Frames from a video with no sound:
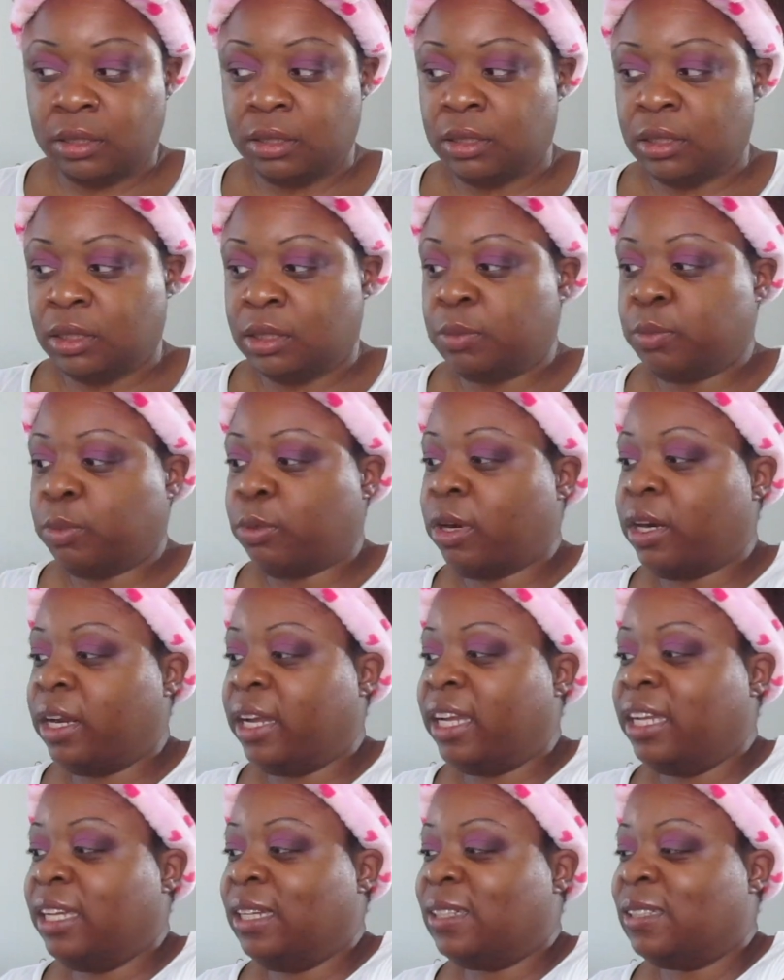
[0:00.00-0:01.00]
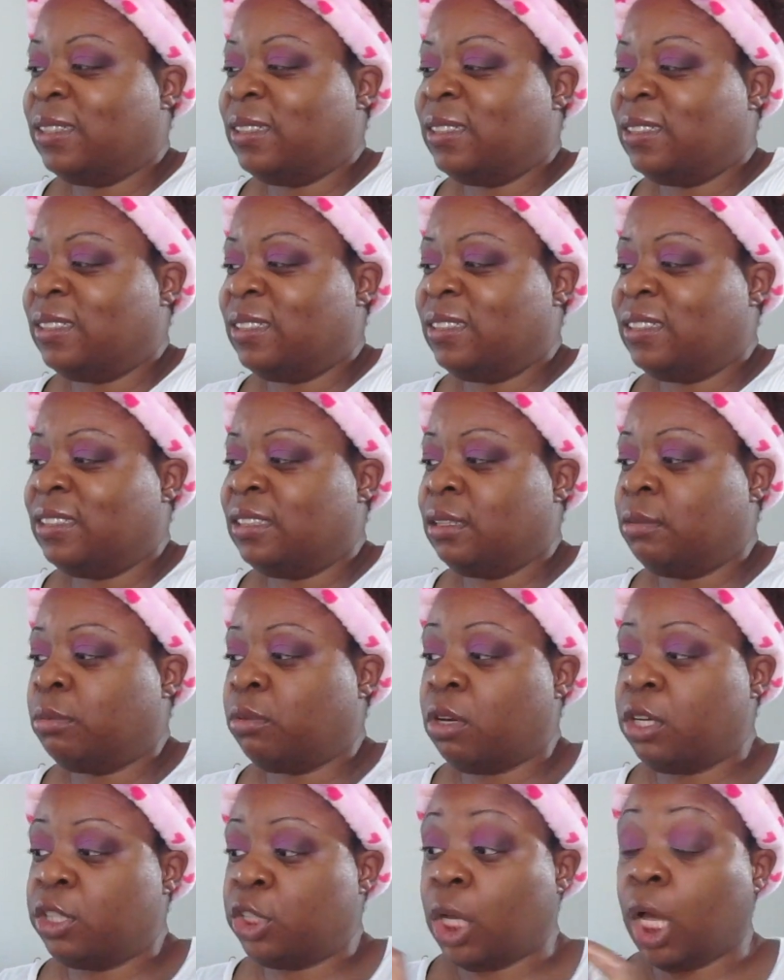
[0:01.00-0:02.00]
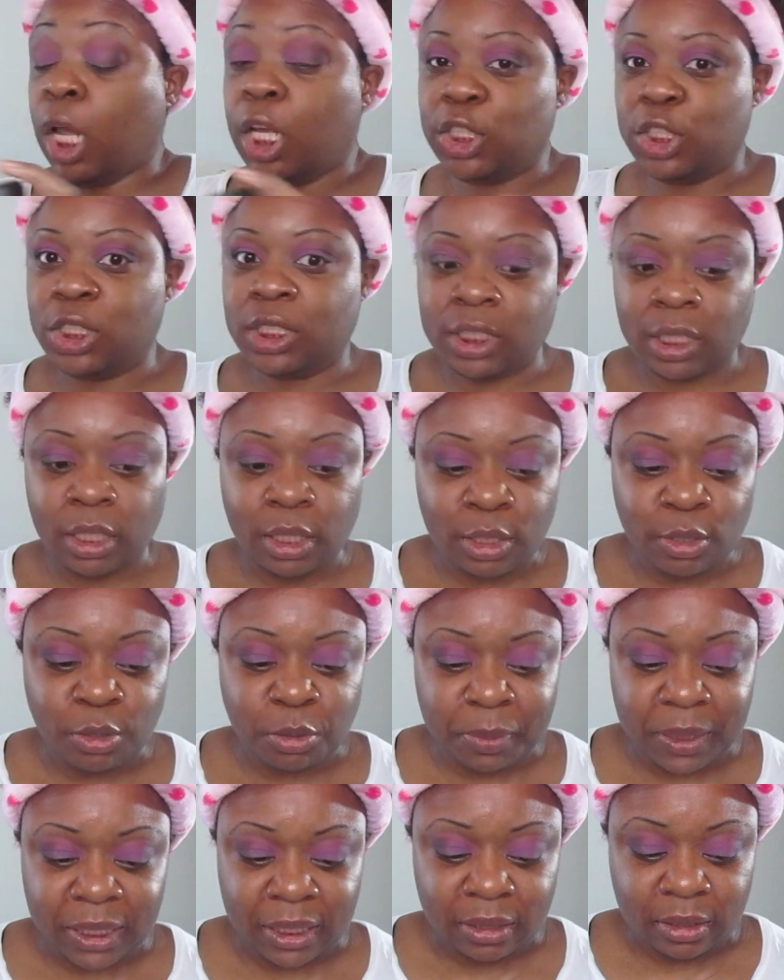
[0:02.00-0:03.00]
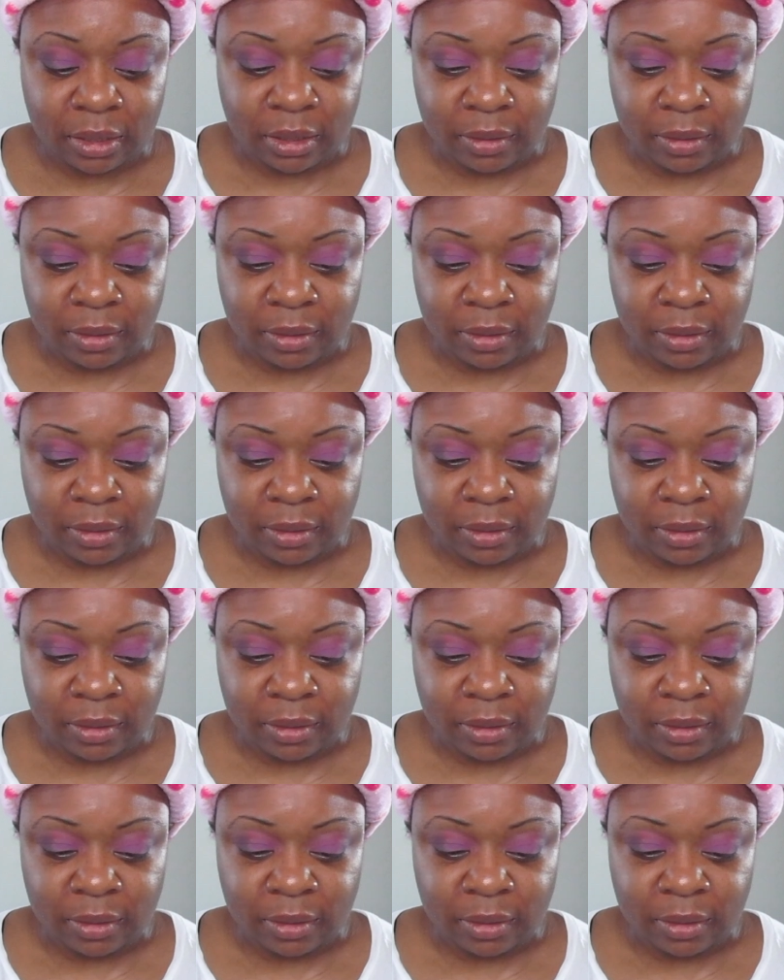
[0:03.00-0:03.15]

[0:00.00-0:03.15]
spray the brush just a little bit.